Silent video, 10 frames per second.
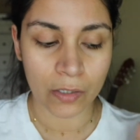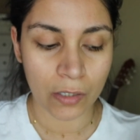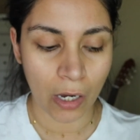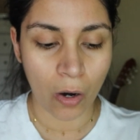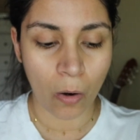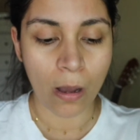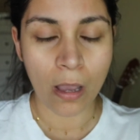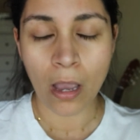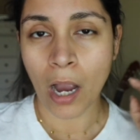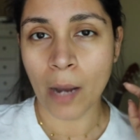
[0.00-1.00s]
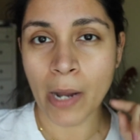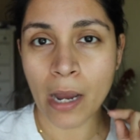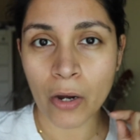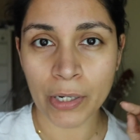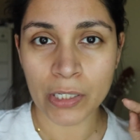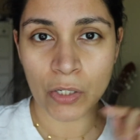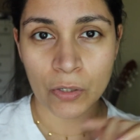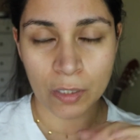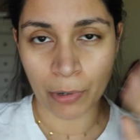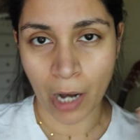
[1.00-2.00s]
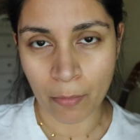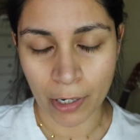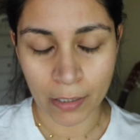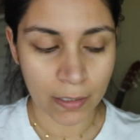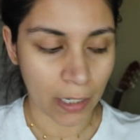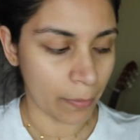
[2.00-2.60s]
So I'm not going to use a primer this time